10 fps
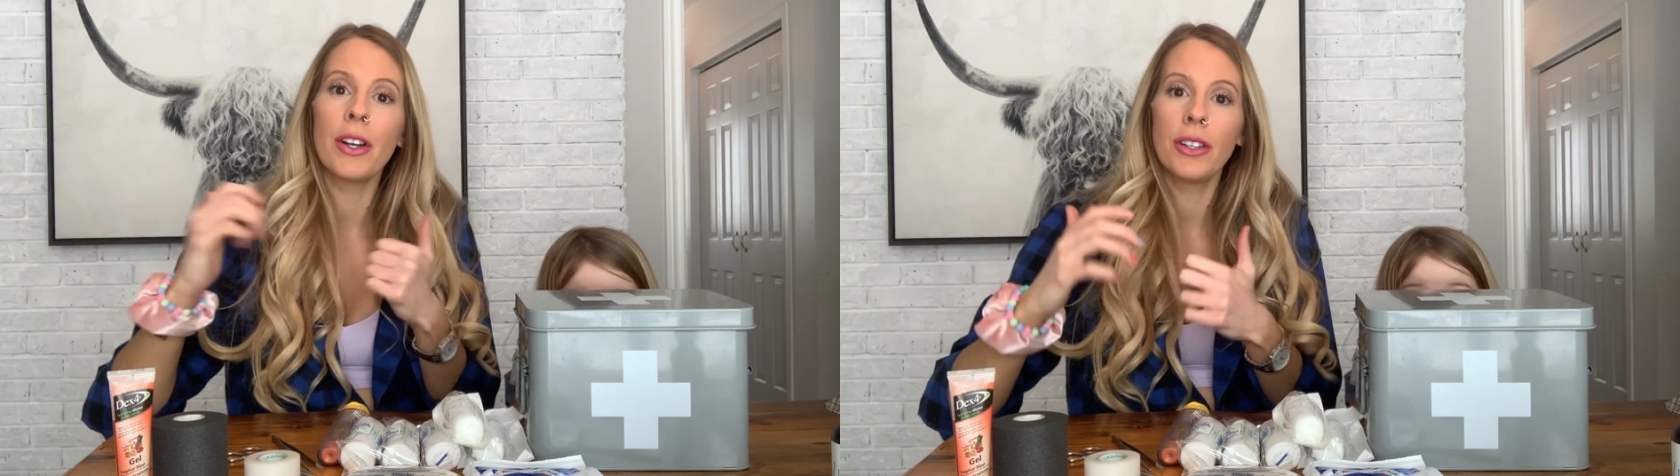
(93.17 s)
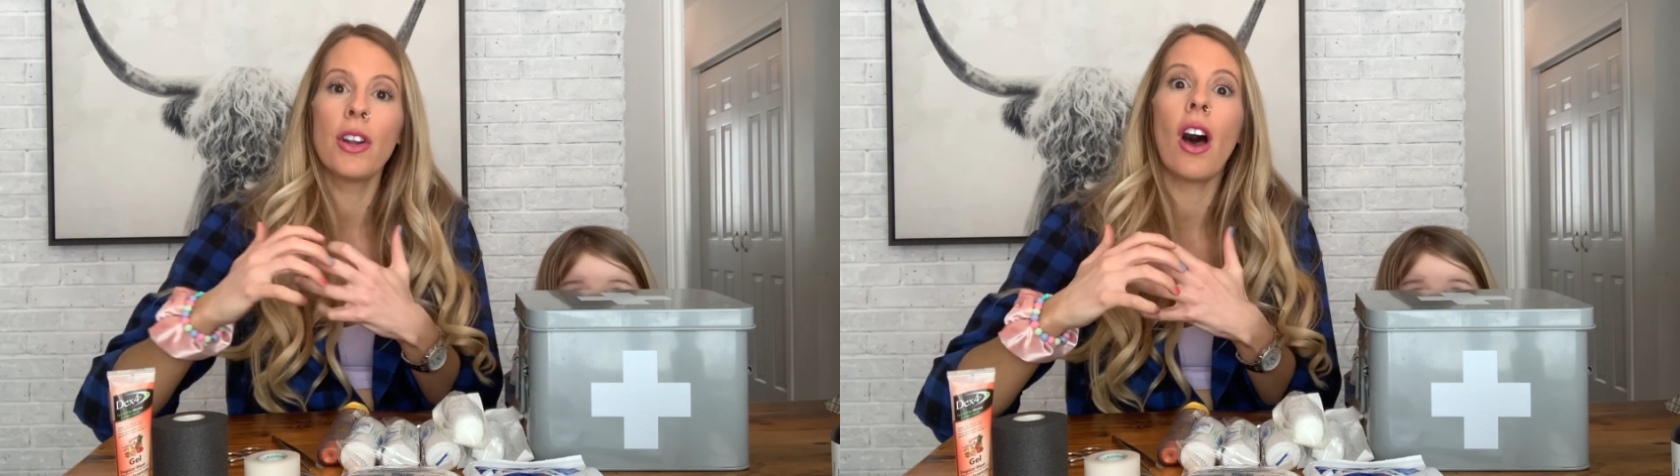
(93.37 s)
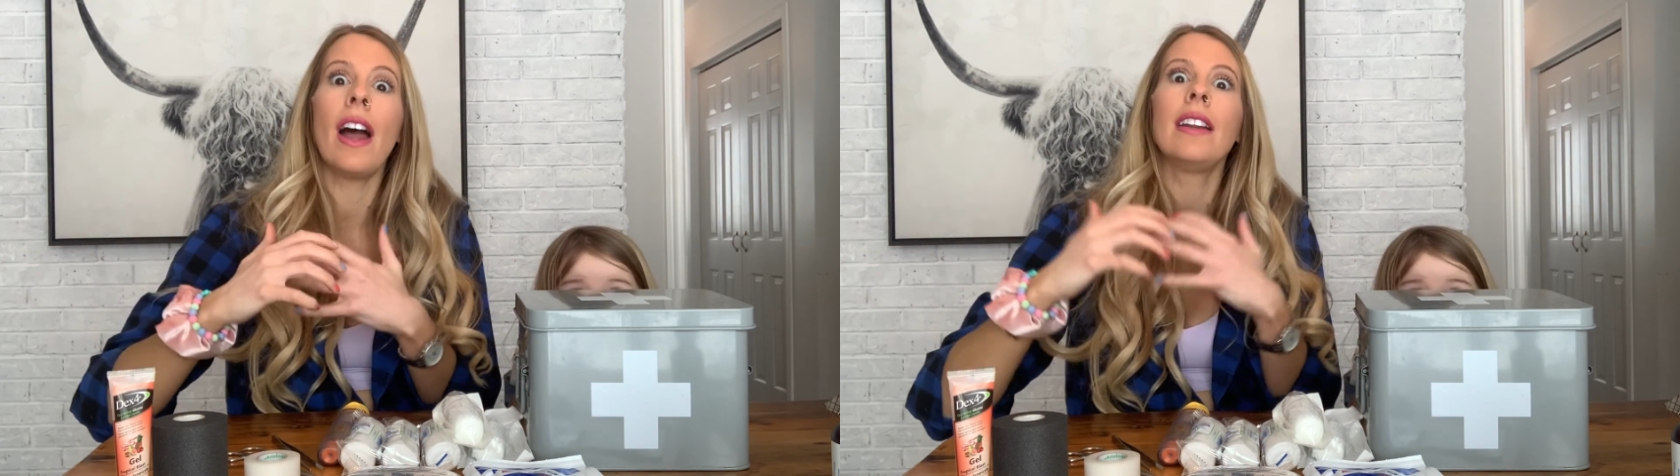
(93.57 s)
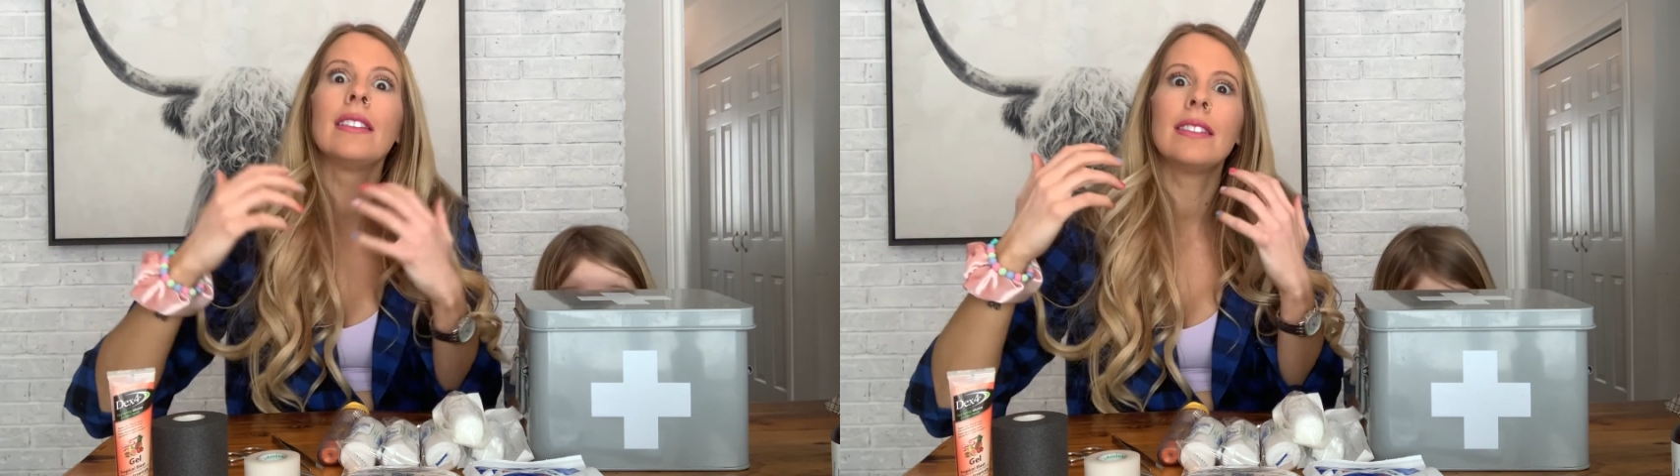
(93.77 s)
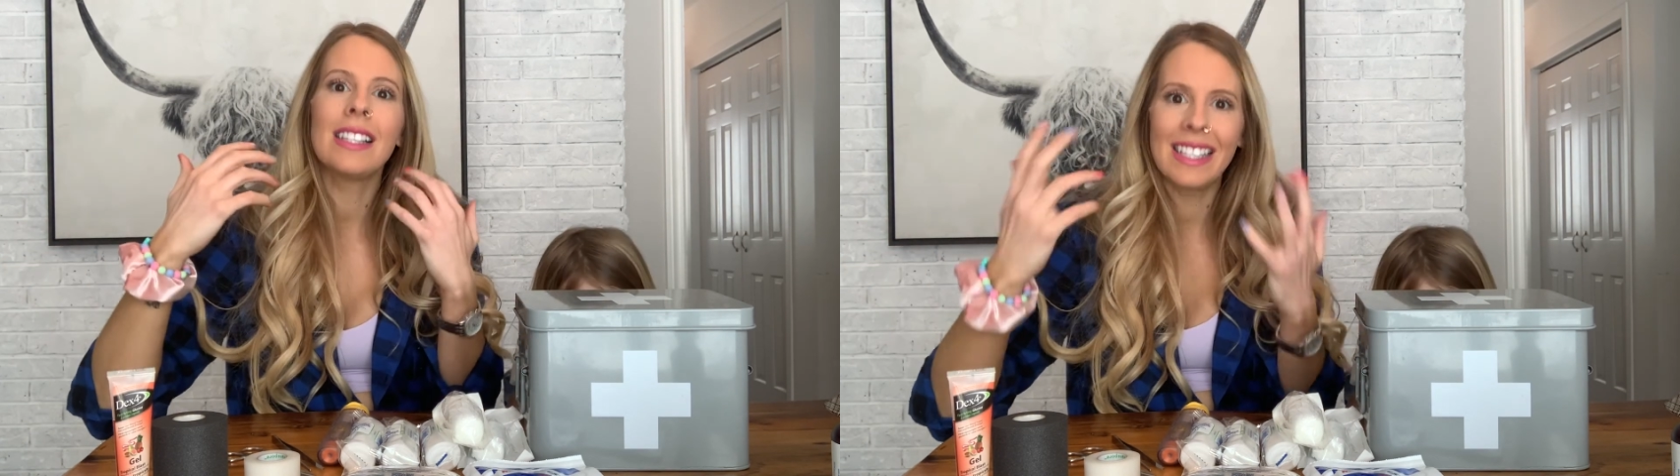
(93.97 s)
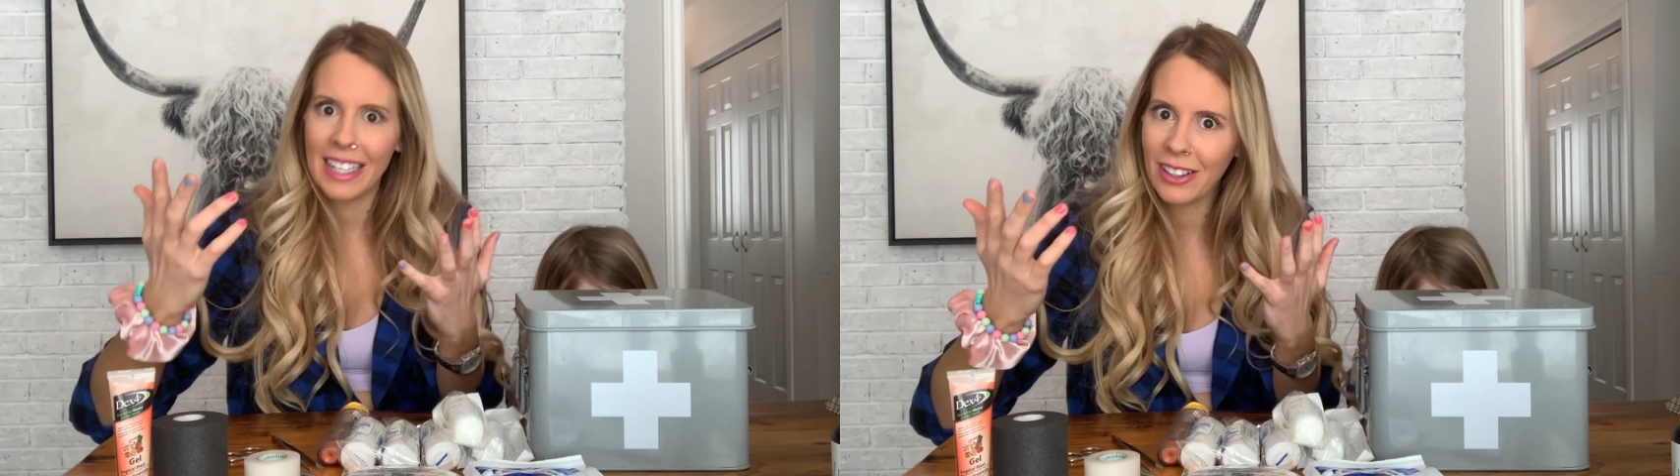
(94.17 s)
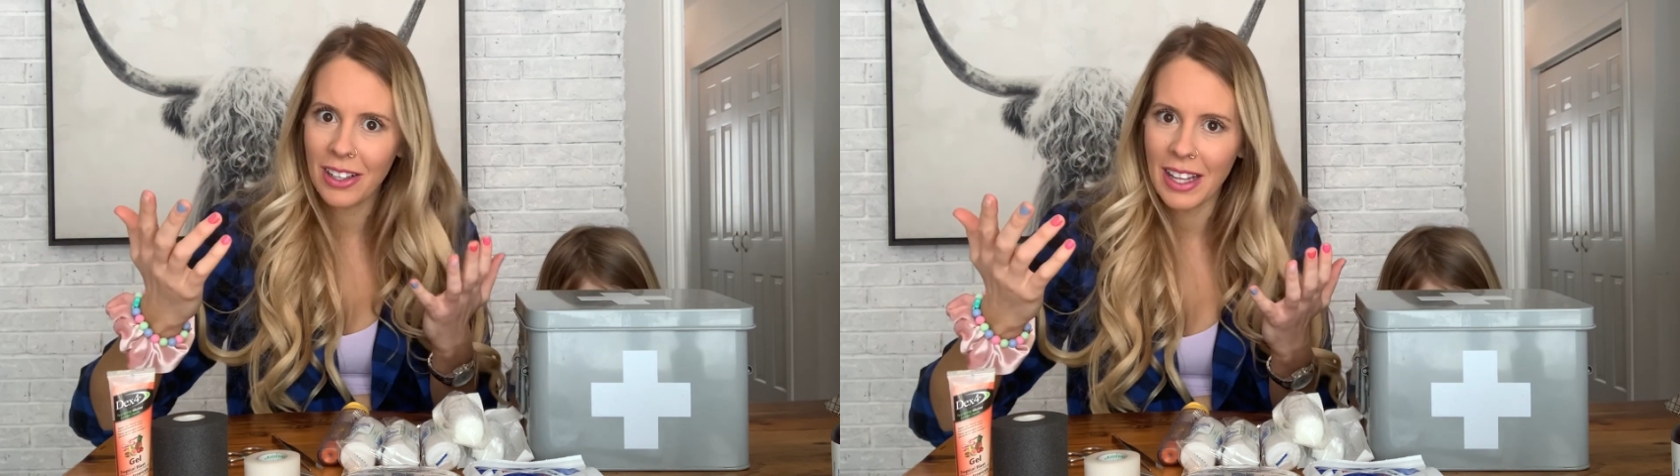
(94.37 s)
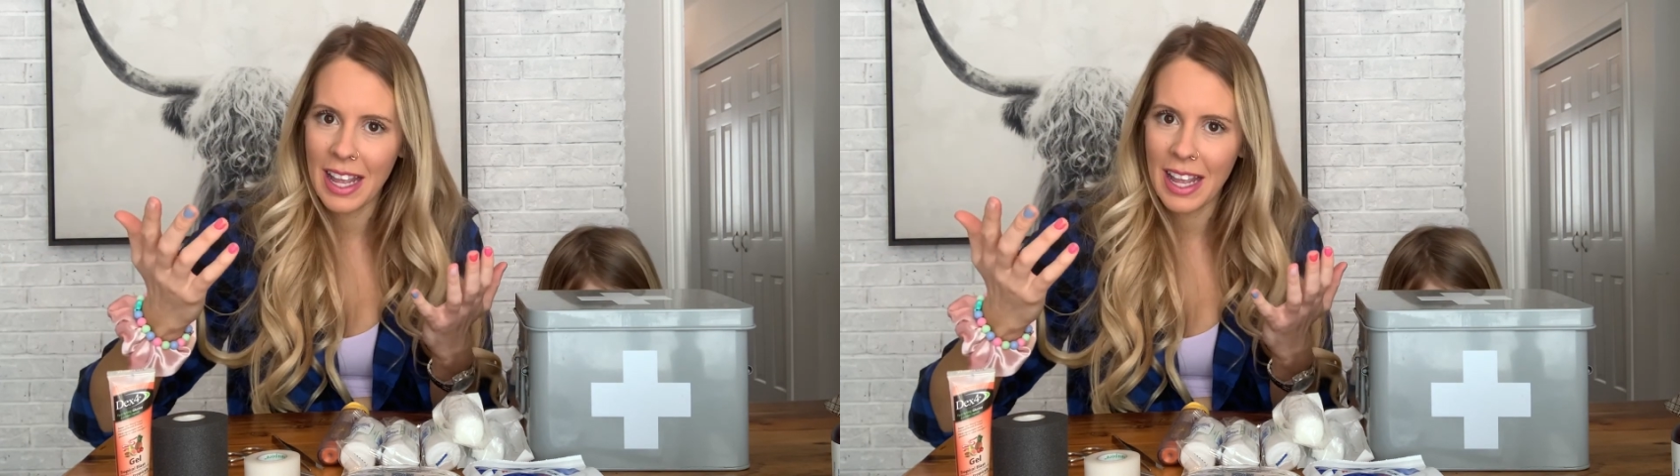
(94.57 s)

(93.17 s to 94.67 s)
they're not sterile